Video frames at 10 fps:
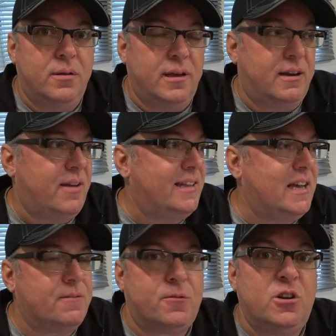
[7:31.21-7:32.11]
And I've had
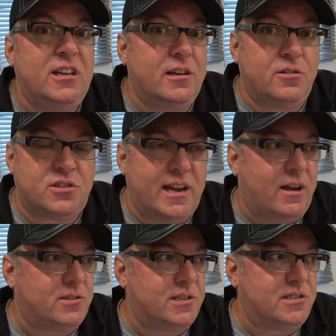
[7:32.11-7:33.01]
that for years
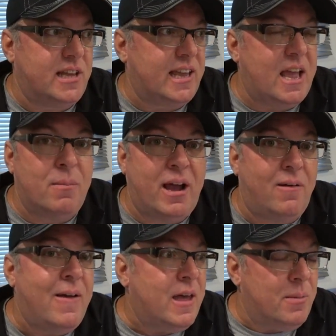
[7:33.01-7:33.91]
now, since they came
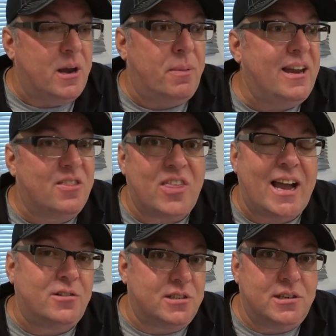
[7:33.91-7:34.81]
out. I mean, I paid
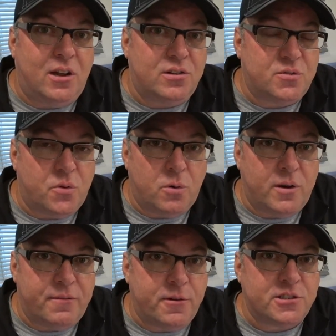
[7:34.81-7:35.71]
$1,000 for it
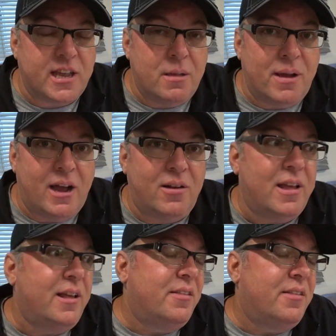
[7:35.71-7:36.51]
when it first came out.